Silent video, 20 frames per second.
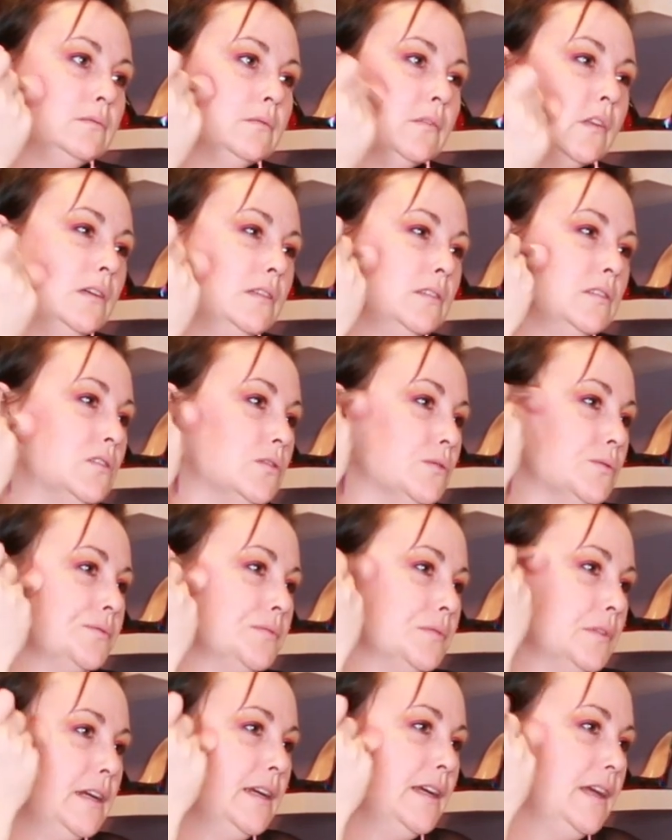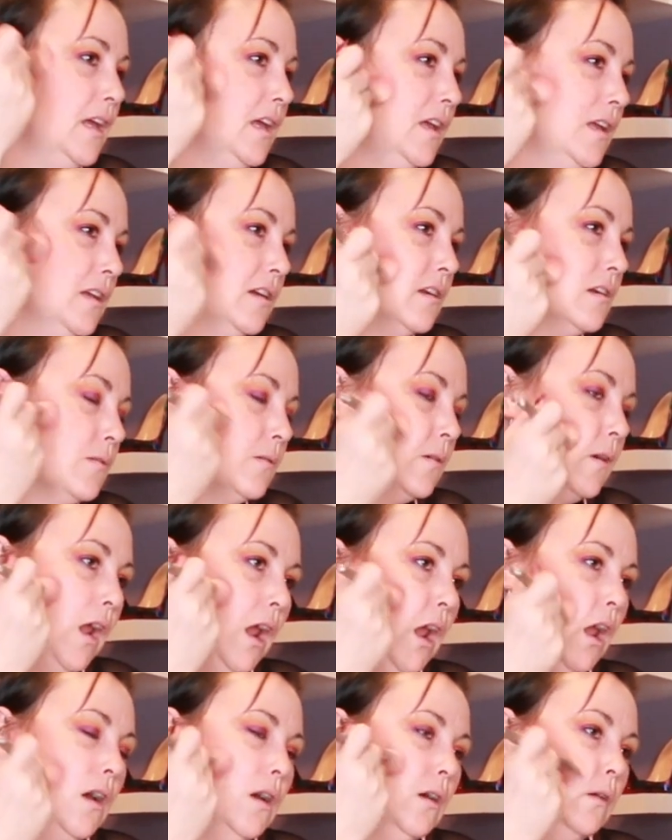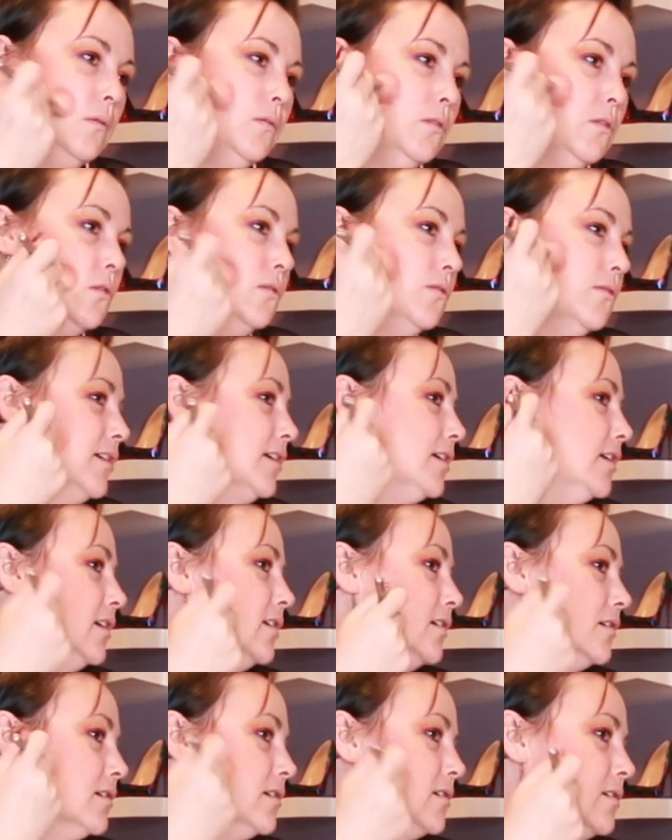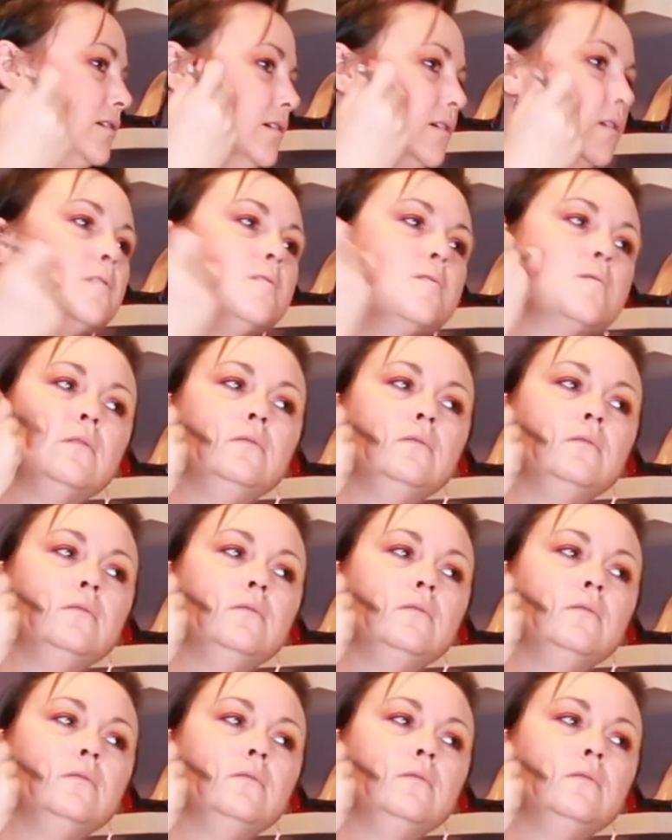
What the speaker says: And drag it around over here.